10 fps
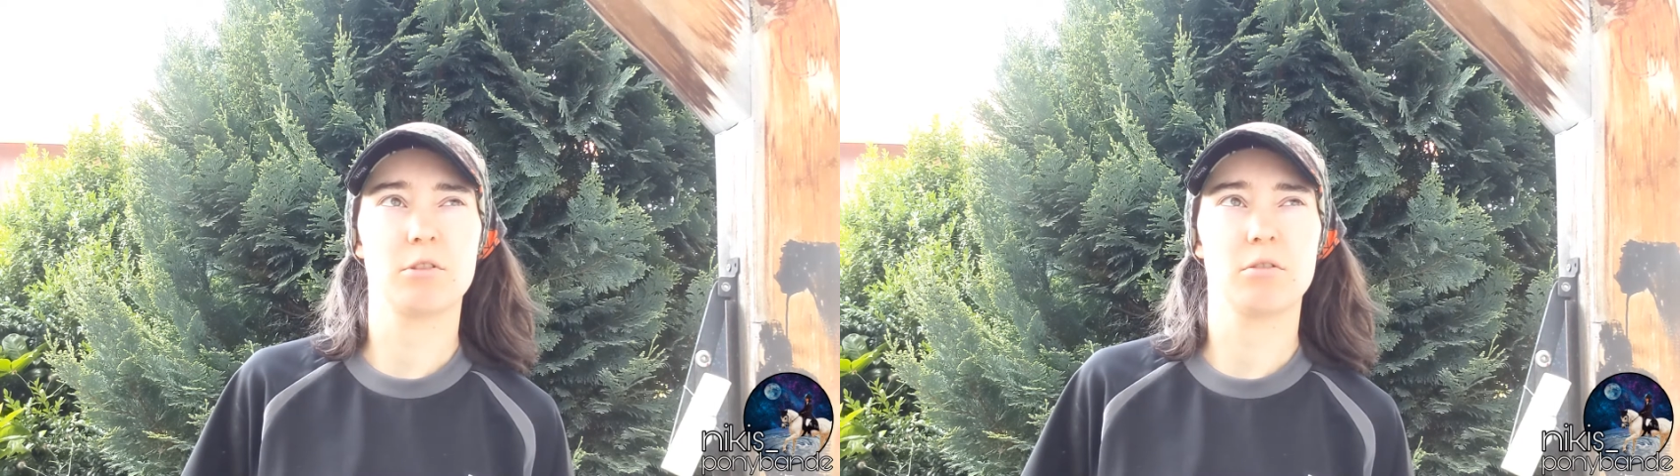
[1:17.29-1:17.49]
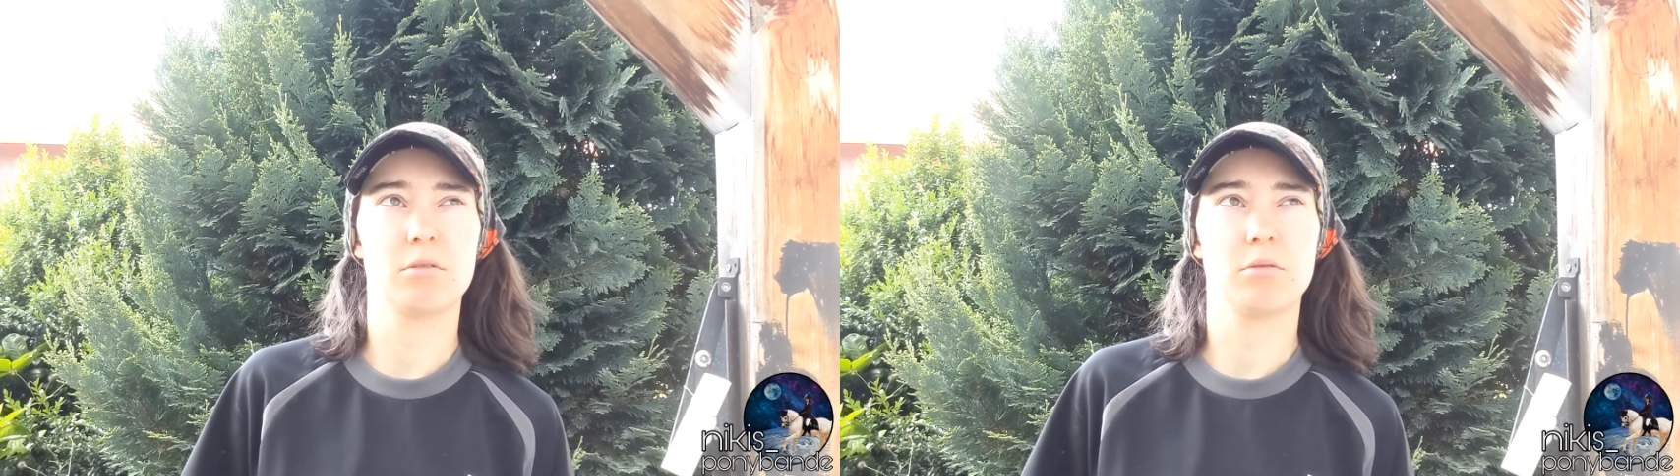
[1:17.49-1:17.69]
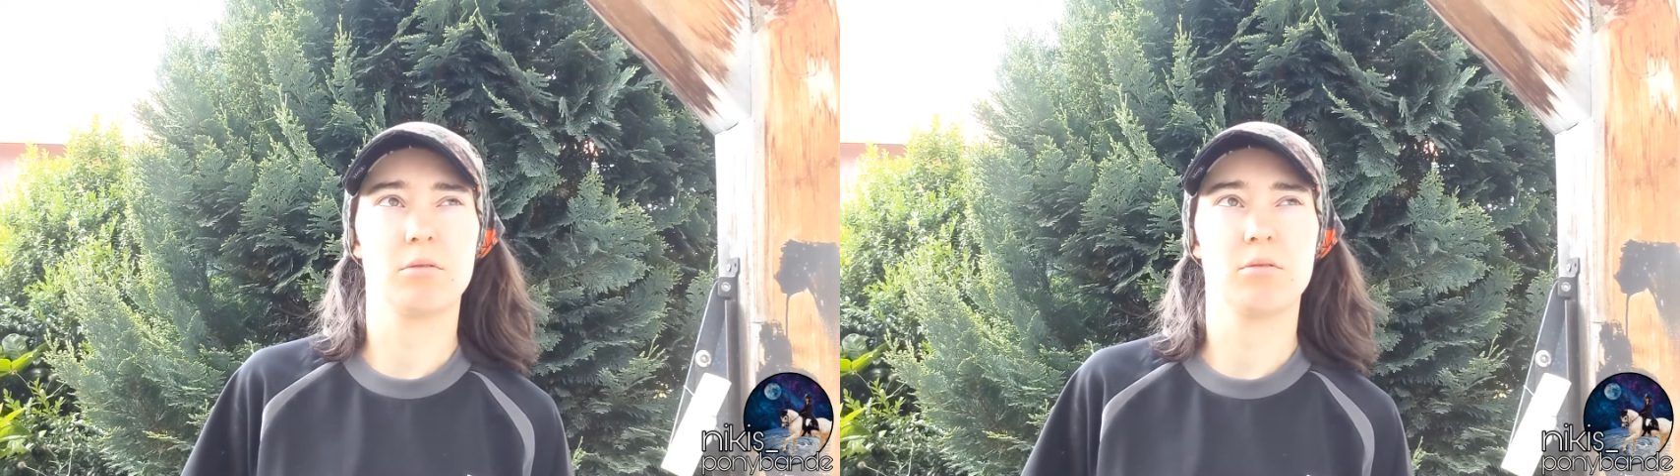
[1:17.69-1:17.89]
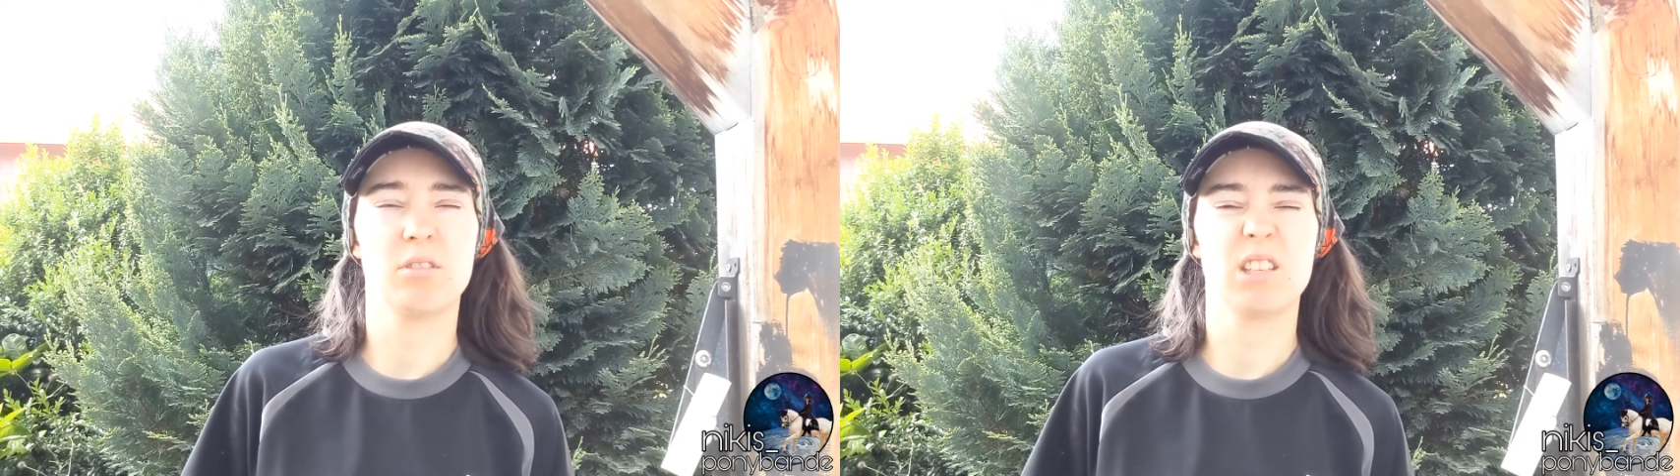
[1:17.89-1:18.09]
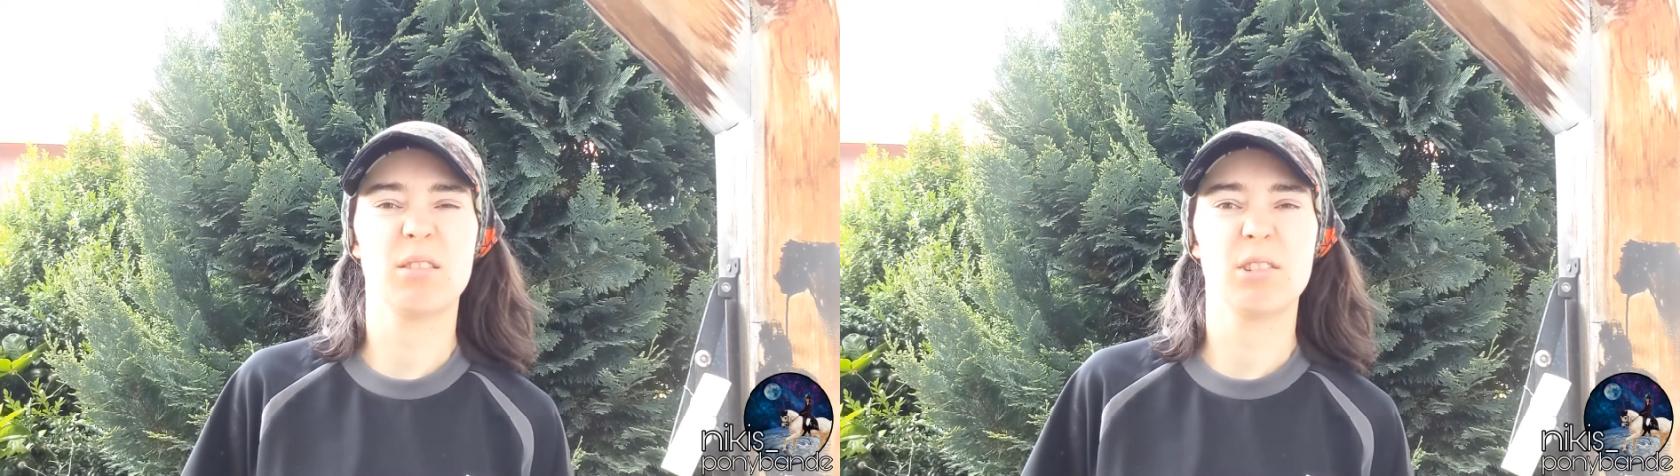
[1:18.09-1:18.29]
to
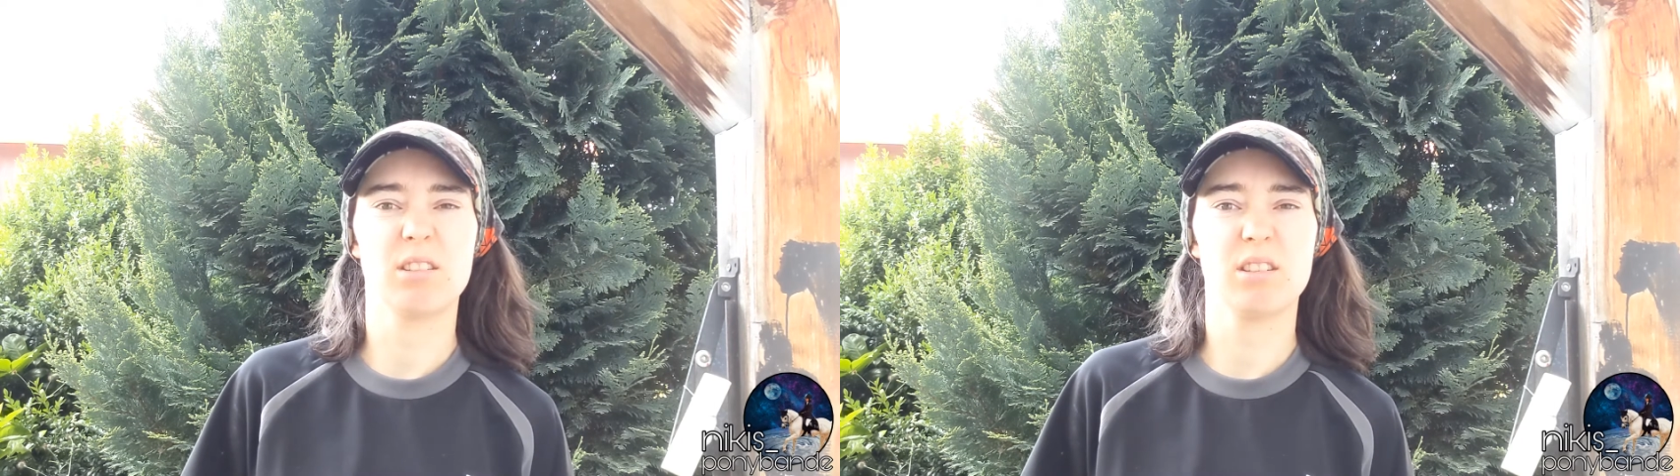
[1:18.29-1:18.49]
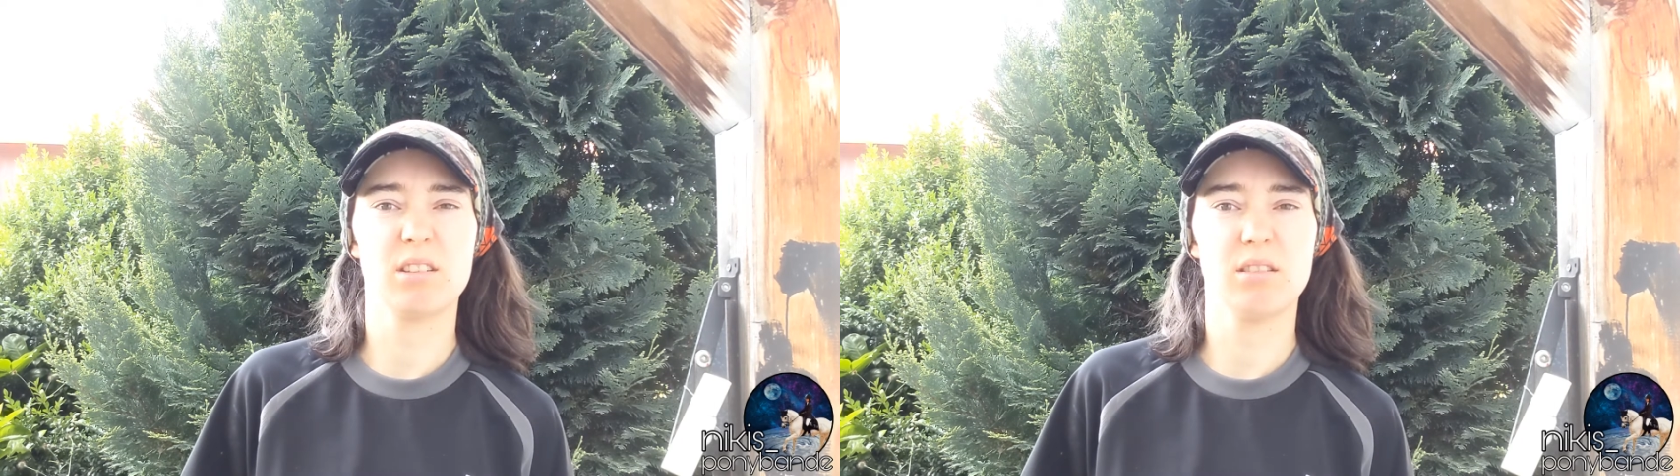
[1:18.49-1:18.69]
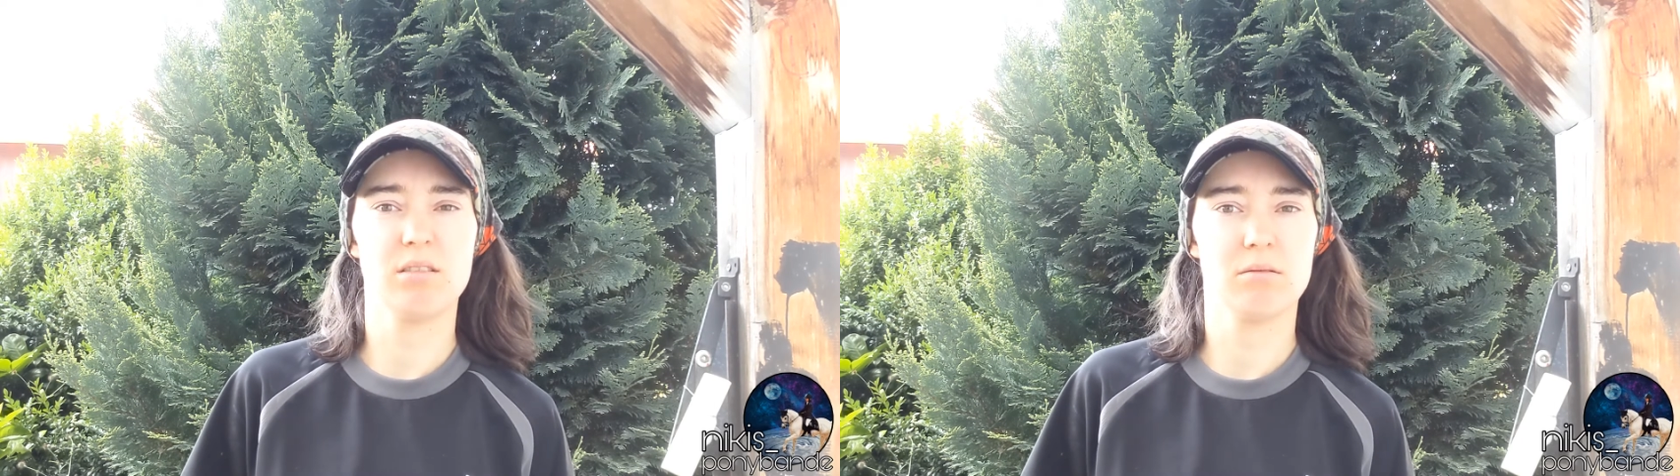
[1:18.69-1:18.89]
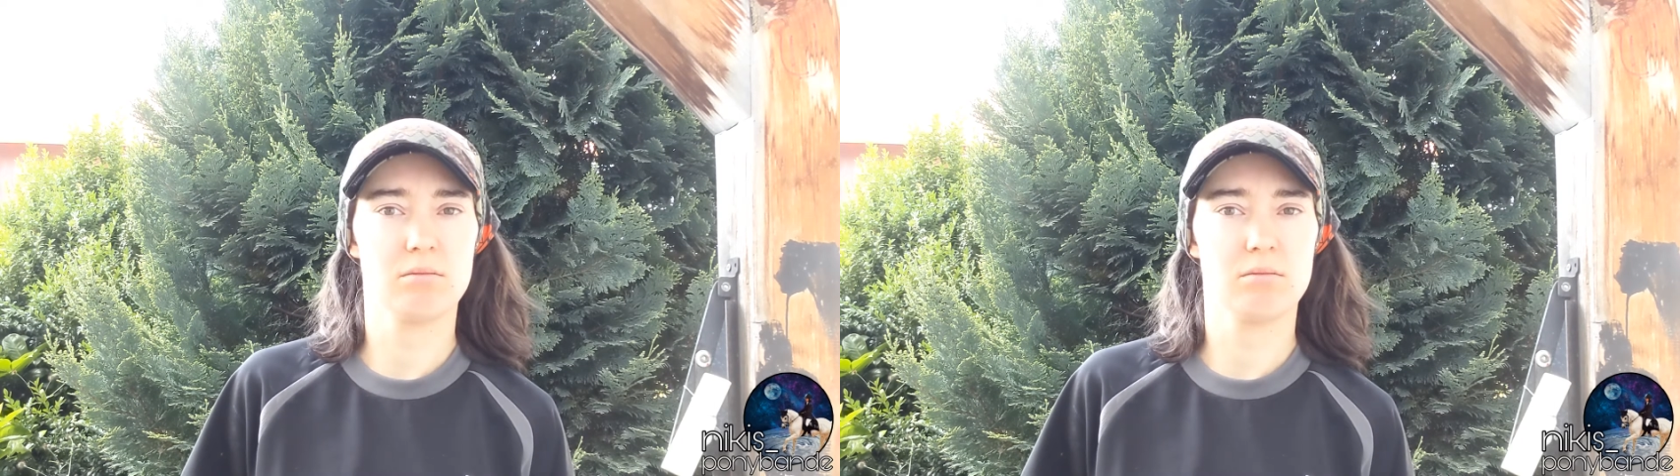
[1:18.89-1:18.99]
70,